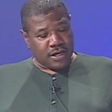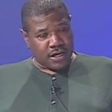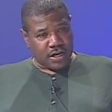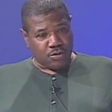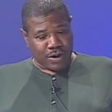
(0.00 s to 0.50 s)

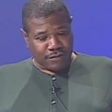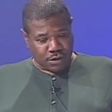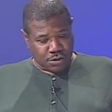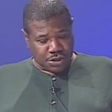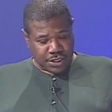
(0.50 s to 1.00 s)
uh,
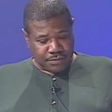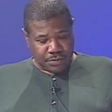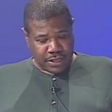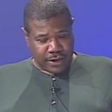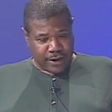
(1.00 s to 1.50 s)
revolution
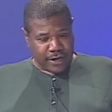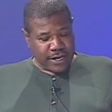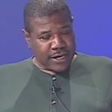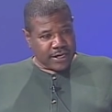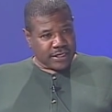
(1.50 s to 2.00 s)
there
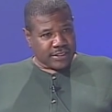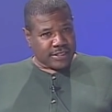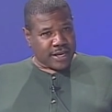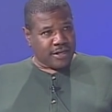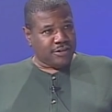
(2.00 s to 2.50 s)
is
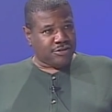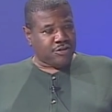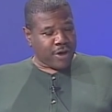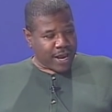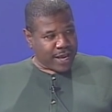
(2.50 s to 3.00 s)
that he's
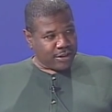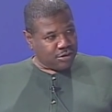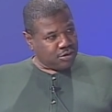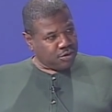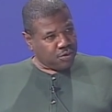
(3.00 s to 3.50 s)

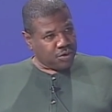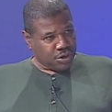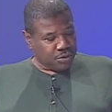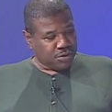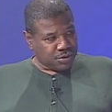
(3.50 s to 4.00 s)
trying to
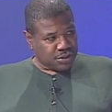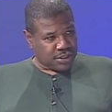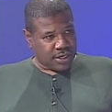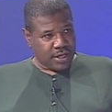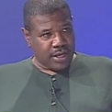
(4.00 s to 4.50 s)

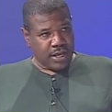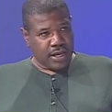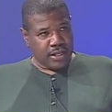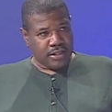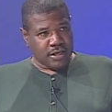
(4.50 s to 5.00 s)
use
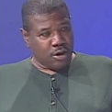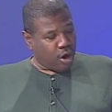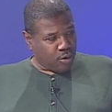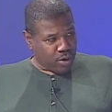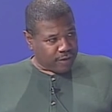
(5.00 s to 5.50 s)
the
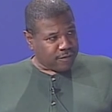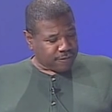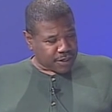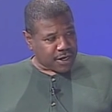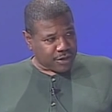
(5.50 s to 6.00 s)
all wealth
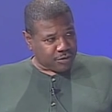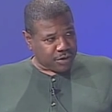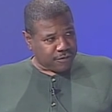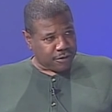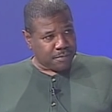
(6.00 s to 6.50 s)
of the
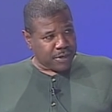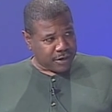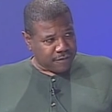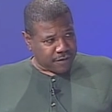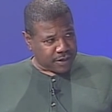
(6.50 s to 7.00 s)
country for the
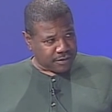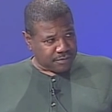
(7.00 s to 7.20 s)
benefit. I, I